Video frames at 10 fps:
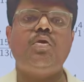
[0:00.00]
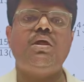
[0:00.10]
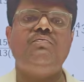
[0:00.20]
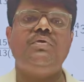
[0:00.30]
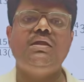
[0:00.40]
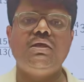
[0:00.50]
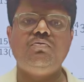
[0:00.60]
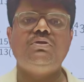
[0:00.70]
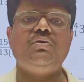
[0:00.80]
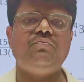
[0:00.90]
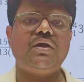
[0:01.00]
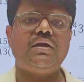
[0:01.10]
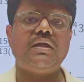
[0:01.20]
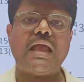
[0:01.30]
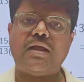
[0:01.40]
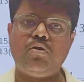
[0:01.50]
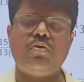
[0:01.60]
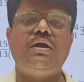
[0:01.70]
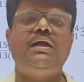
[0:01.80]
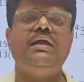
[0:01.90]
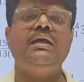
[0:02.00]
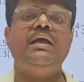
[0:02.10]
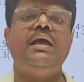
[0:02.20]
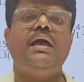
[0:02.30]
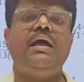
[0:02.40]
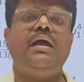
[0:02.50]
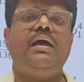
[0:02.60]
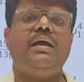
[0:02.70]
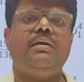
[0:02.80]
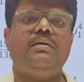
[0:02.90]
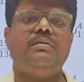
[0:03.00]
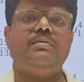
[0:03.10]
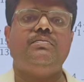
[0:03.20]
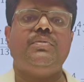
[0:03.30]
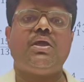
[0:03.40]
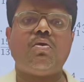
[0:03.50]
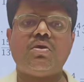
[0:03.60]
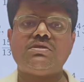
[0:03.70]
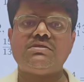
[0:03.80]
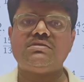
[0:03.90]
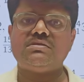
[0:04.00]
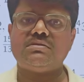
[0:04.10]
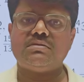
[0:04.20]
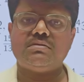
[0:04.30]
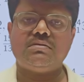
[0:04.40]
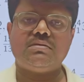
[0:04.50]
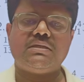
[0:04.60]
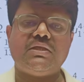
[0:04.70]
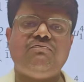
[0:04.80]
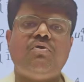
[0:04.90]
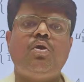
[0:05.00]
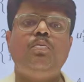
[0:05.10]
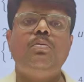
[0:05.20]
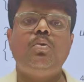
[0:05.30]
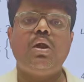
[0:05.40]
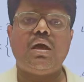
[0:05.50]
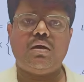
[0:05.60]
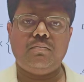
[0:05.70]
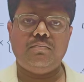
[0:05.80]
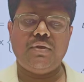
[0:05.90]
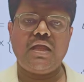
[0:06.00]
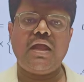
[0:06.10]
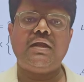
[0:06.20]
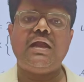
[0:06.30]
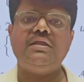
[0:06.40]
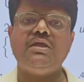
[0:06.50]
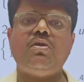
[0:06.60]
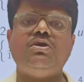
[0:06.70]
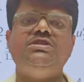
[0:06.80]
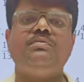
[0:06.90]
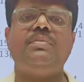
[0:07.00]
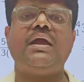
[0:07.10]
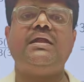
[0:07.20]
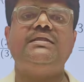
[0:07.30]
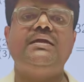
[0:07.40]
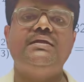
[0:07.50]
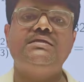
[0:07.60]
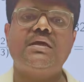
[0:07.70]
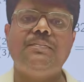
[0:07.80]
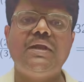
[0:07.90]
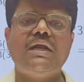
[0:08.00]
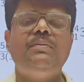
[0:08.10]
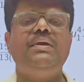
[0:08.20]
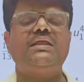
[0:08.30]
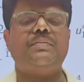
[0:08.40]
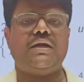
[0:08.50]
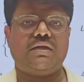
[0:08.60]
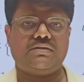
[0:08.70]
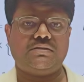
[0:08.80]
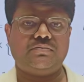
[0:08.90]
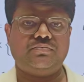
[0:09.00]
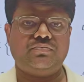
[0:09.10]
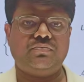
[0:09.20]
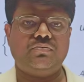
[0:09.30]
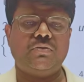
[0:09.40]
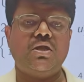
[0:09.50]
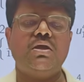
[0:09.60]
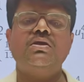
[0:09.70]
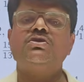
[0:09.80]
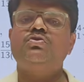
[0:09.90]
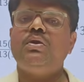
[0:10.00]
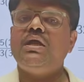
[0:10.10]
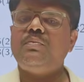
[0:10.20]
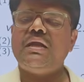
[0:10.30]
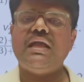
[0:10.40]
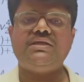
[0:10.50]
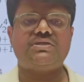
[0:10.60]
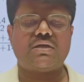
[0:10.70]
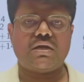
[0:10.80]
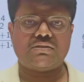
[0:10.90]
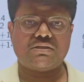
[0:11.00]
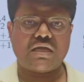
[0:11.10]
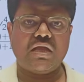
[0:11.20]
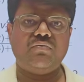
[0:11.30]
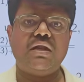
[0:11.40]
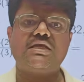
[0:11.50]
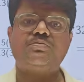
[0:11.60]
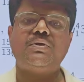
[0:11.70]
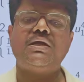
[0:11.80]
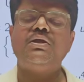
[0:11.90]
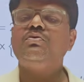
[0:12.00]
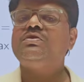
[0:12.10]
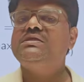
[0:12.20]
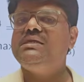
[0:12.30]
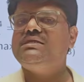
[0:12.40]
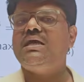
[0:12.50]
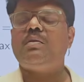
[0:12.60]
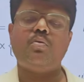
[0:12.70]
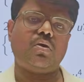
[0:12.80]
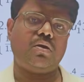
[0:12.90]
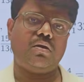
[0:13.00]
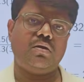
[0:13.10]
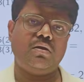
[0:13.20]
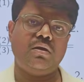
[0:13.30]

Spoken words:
model will give the weight accurately because the formula behind and the logic behind that is completely mathematics. So in my next class, I will explain you CCR model.